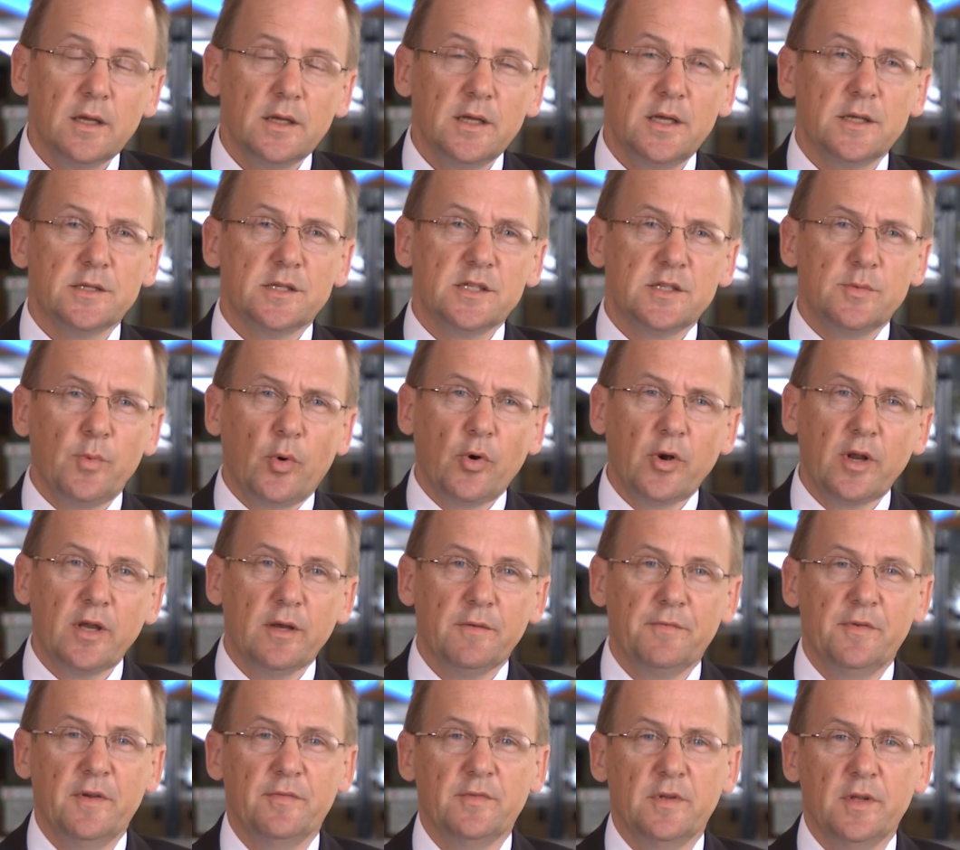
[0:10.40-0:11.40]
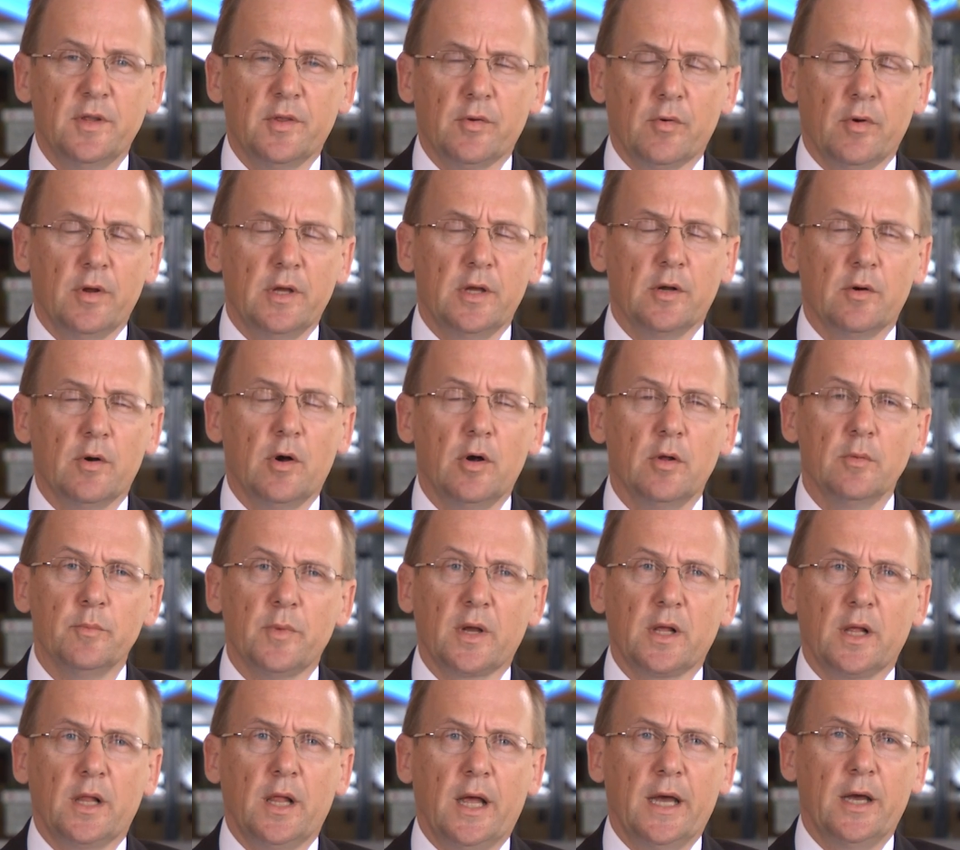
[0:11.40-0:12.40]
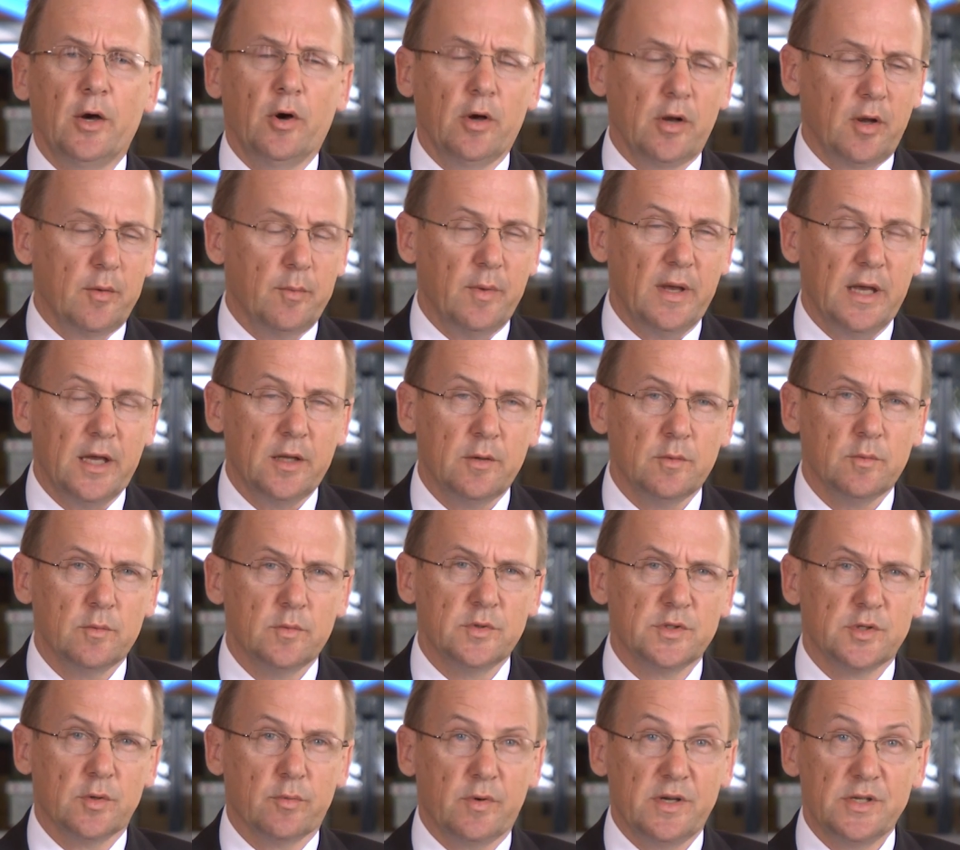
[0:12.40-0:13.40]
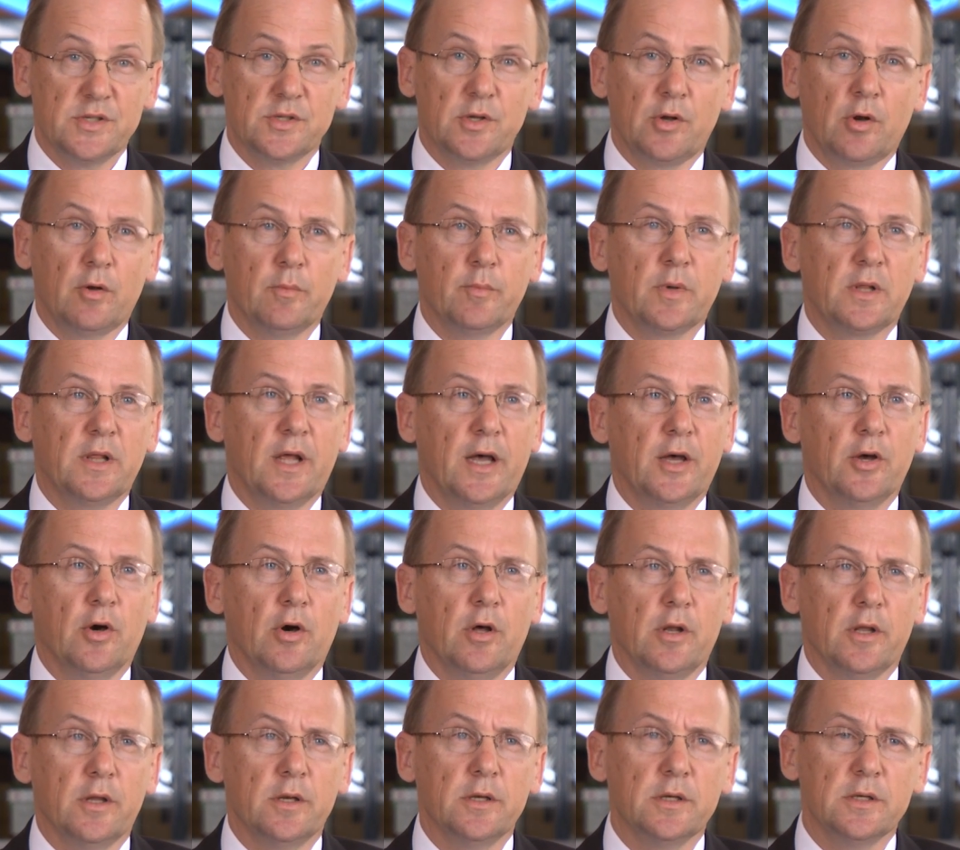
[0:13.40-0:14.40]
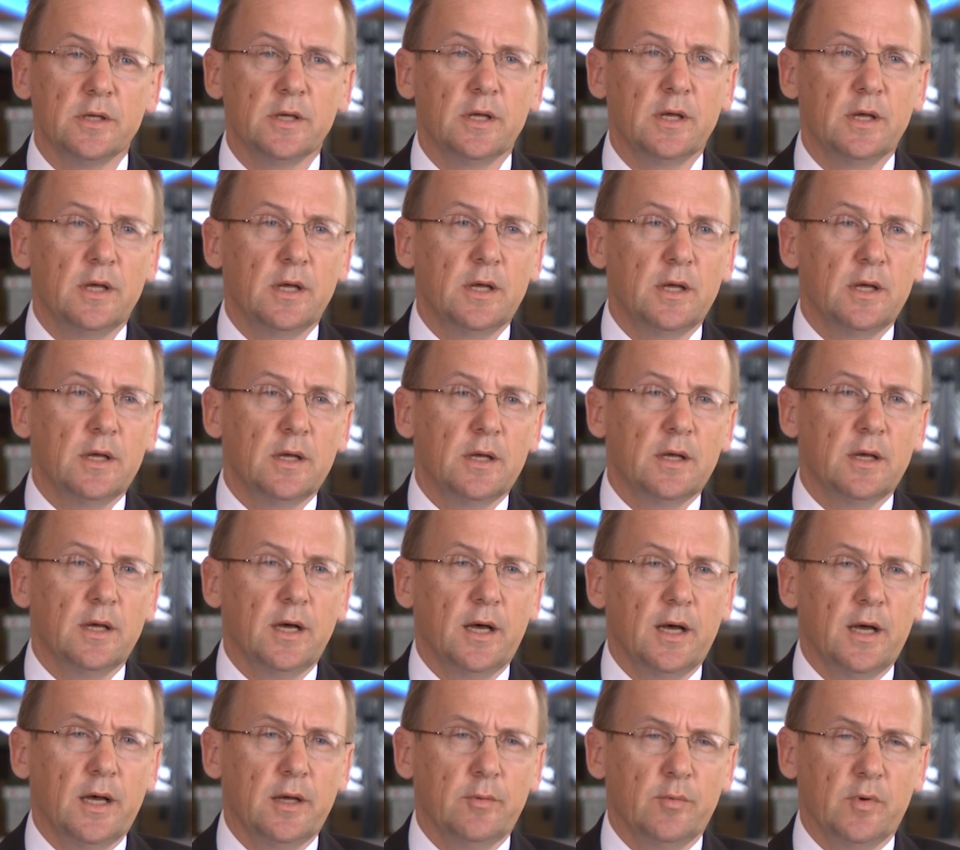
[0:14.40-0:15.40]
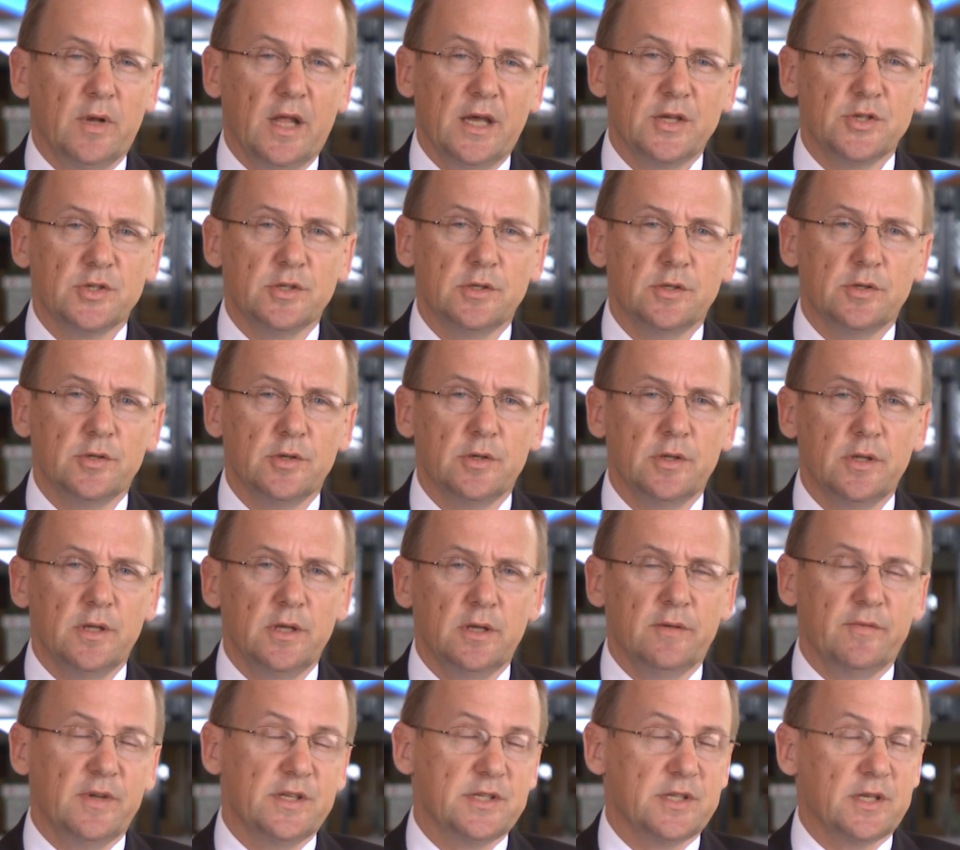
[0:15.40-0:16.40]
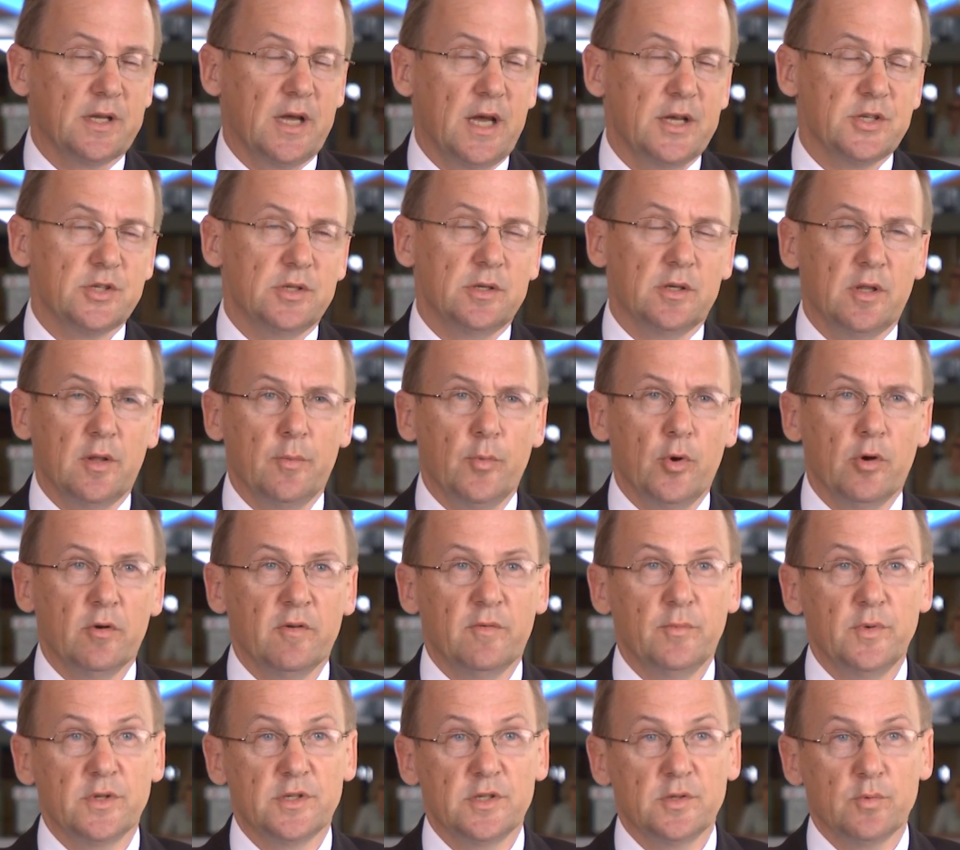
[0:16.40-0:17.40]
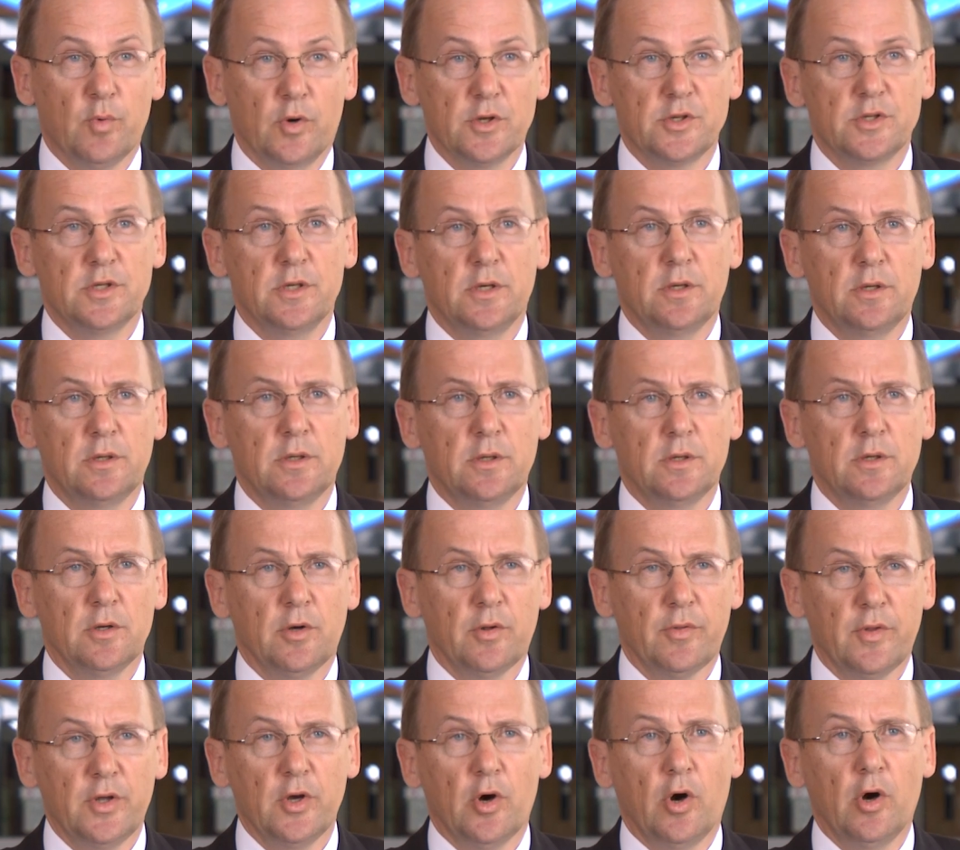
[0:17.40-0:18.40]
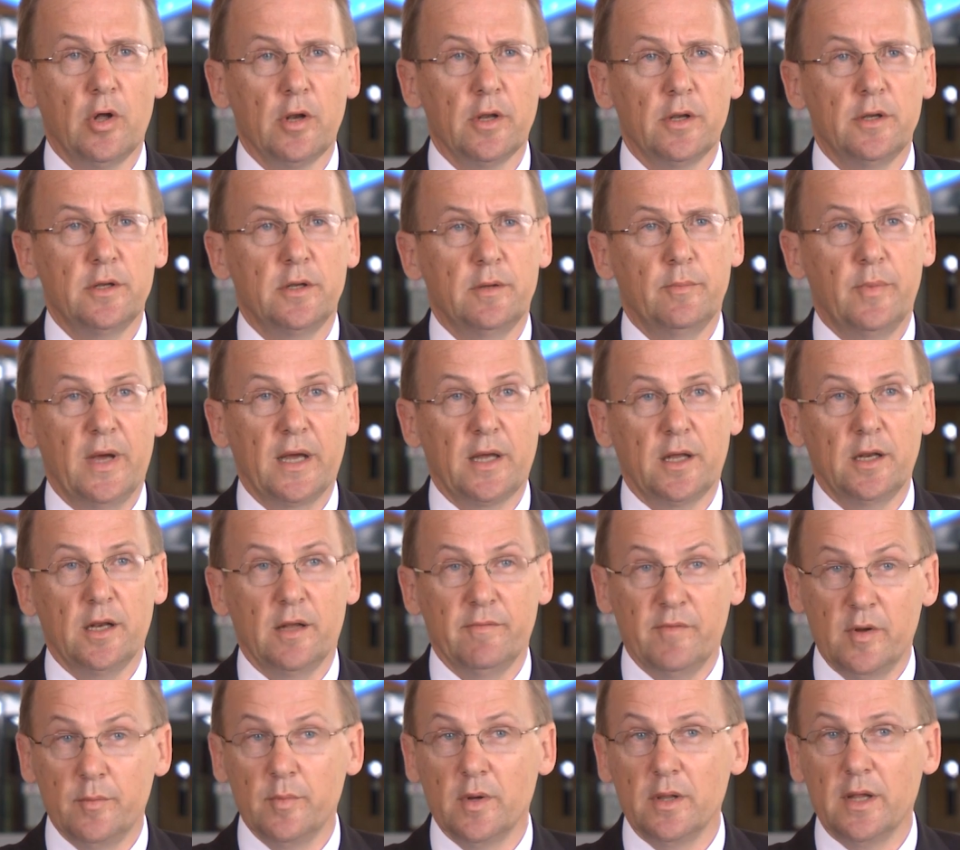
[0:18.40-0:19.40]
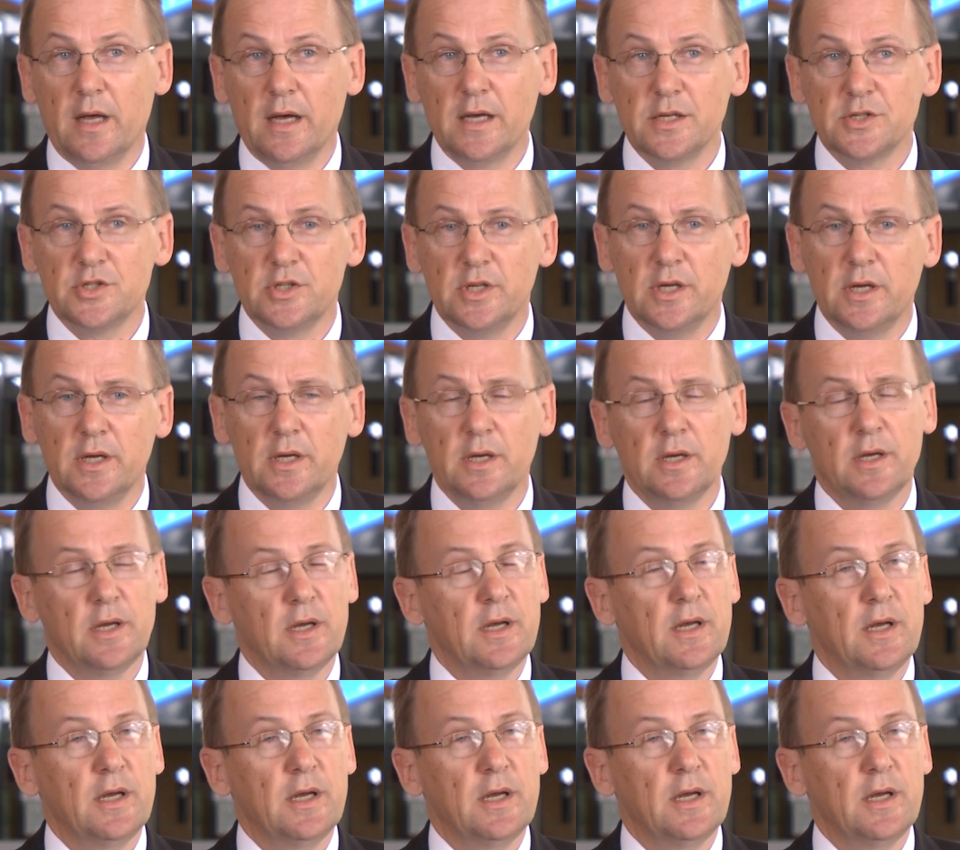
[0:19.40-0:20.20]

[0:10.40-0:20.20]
Yes, this morning a 53-year-old Macleay Island man was arrested on Macleay Island in relation to the investigation to the murder of Mrs. Watson on the island back in November last year.